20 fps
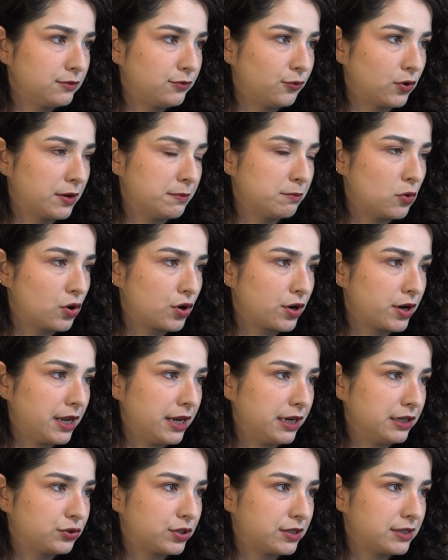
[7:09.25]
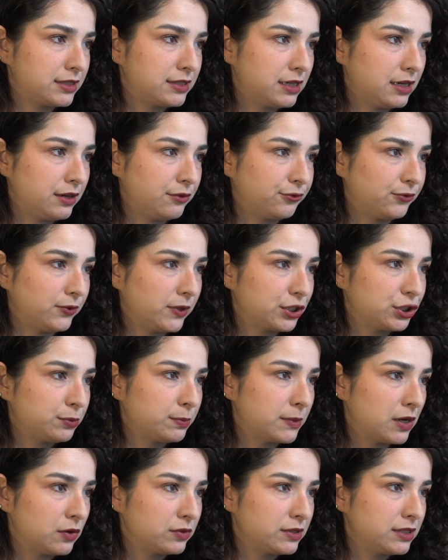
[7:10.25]
for a more interesting flush
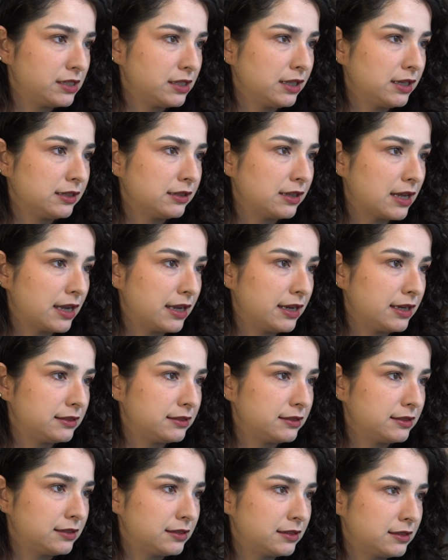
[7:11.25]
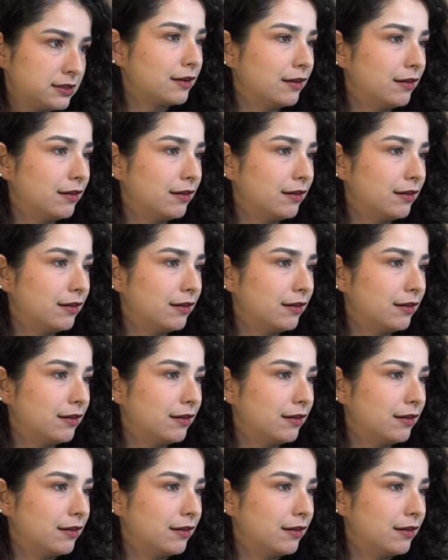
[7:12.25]
mount ceiling light.